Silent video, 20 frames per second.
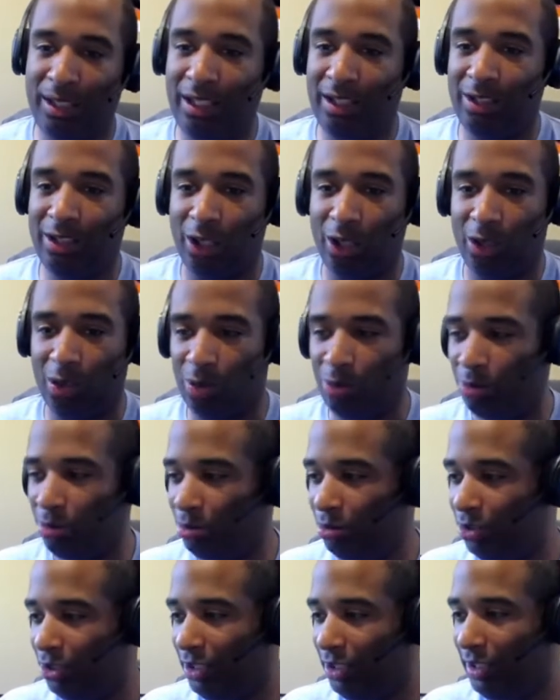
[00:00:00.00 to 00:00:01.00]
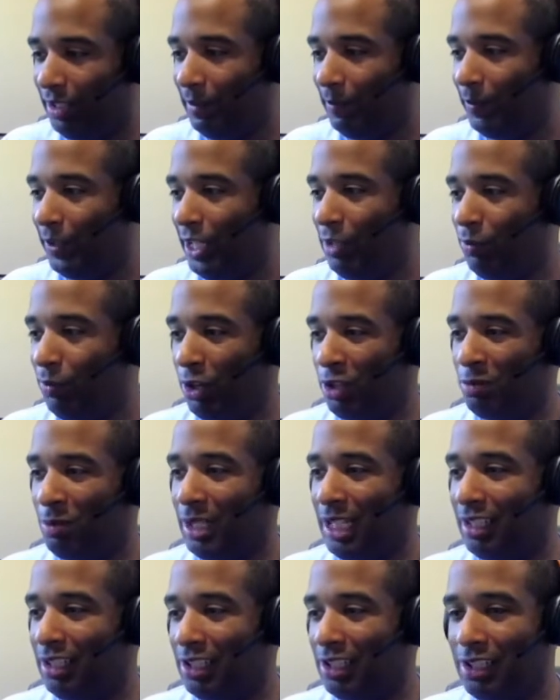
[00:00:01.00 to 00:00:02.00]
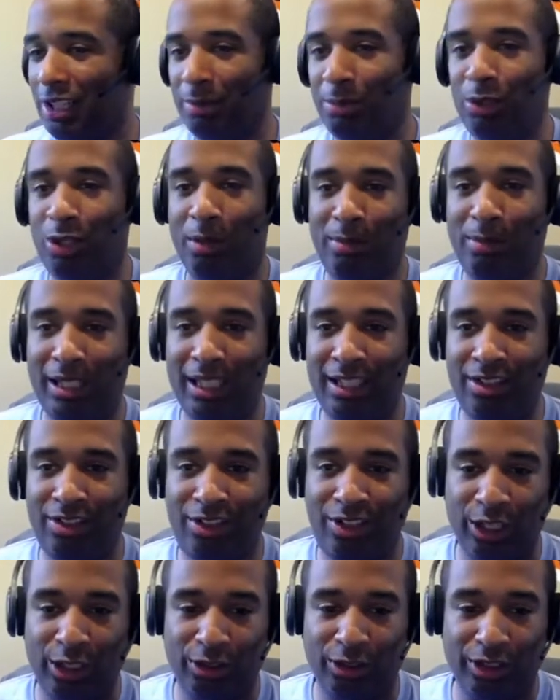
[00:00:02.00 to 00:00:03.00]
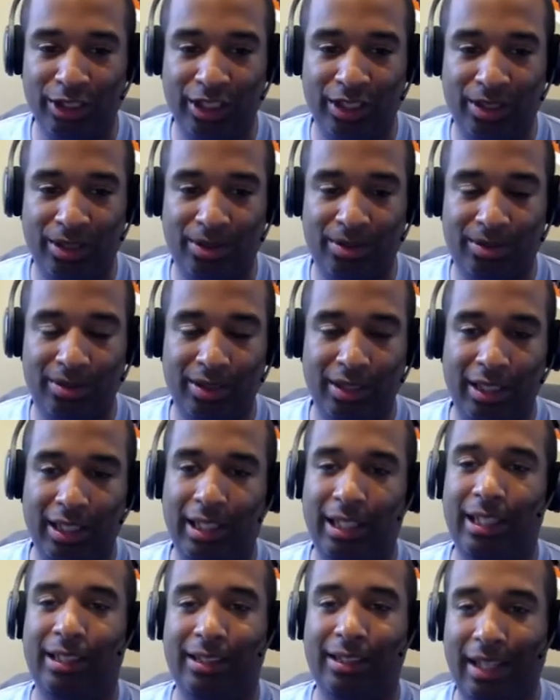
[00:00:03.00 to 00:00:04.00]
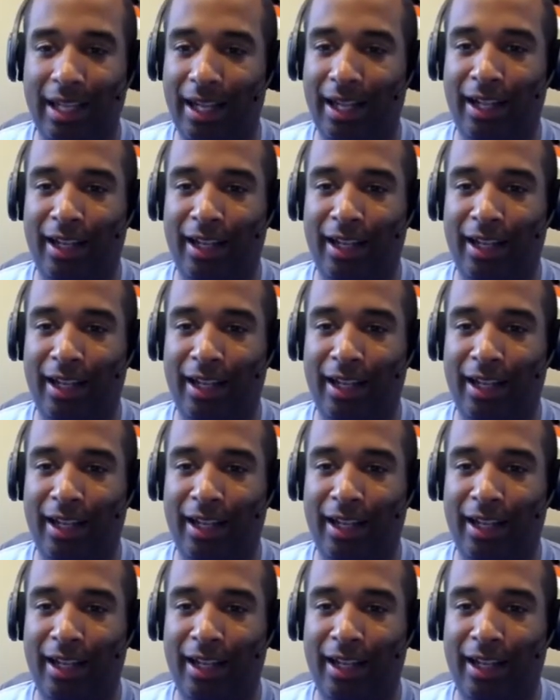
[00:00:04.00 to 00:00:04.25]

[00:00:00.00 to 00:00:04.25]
clothes. He wants me to get the WWE cereal. Yeah.